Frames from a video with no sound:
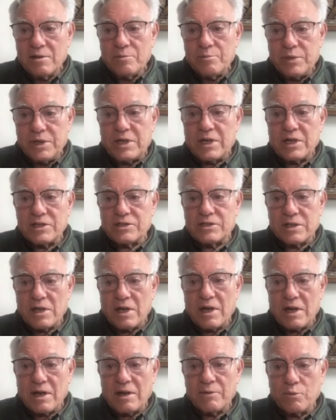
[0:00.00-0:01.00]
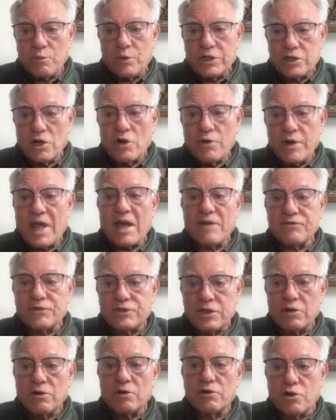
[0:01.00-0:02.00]
because we don't have
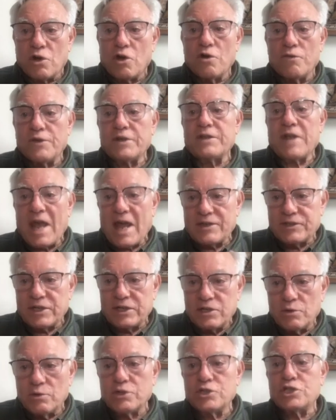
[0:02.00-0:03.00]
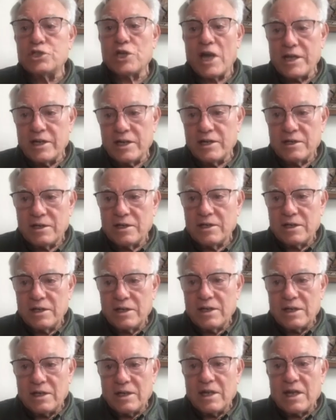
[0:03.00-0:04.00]
zero COVID as they do in China
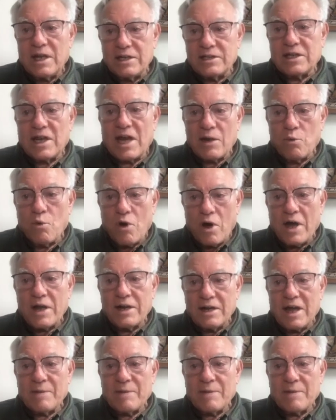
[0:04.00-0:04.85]
and Taiwan.